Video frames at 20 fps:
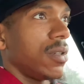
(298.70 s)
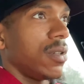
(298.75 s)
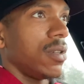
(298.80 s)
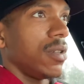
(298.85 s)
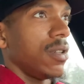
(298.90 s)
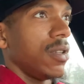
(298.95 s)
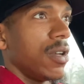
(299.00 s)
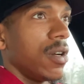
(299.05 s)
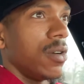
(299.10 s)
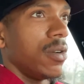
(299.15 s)

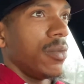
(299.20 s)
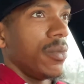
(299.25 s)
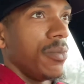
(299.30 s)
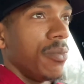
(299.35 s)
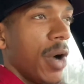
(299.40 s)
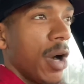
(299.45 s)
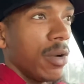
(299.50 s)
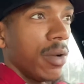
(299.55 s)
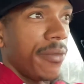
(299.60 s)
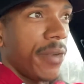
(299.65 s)
you know,
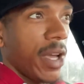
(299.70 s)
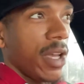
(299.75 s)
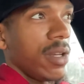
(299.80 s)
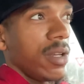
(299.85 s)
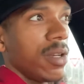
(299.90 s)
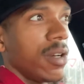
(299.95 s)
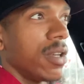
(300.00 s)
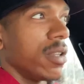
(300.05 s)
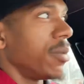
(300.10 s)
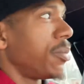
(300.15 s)

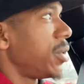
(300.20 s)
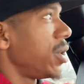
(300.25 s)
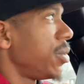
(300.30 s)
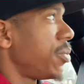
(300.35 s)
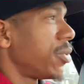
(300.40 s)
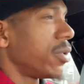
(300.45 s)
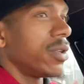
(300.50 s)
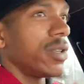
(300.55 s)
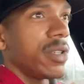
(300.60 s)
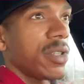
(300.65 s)
motivating other
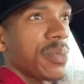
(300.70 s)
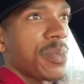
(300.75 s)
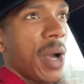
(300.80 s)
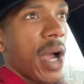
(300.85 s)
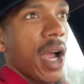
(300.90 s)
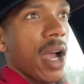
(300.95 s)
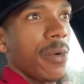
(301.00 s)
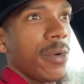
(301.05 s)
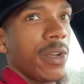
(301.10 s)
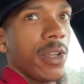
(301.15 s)
people,
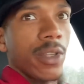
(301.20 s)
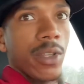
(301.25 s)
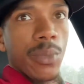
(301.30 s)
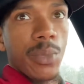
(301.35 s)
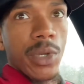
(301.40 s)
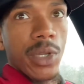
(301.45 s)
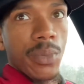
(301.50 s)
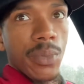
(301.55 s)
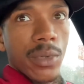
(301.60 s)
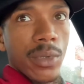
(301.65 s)
inspiring other
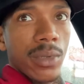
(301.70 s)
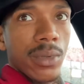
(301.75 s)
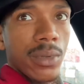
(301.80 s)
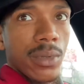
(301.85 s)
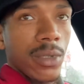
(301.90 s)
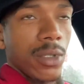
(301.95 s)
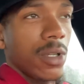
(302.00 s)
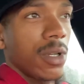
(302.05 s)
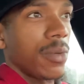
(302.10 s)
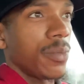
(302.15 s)
people,
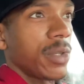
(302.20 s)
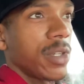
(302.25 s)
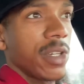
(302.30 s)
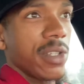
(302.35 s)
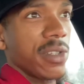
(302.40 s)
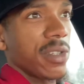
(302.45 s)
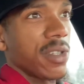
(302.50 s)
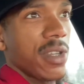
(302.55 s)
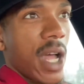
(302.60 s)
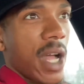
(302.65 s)
you know,
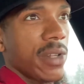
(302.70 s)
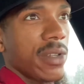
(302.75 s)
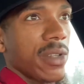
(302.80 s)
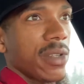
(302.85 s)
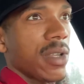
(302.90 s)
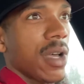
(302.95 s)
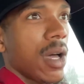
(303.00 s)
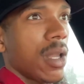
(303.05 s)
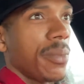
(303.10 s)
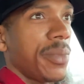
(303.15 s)
because it's not
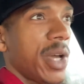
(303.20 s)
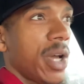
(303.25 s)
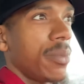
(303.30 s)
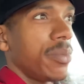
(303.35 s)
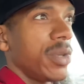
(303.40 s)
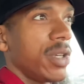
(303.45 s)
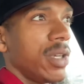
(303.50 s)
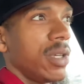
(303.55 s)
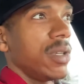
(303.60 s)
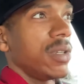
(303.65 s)
just all about
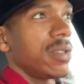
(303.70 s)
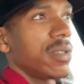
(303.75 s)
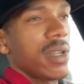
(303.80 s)
me, it's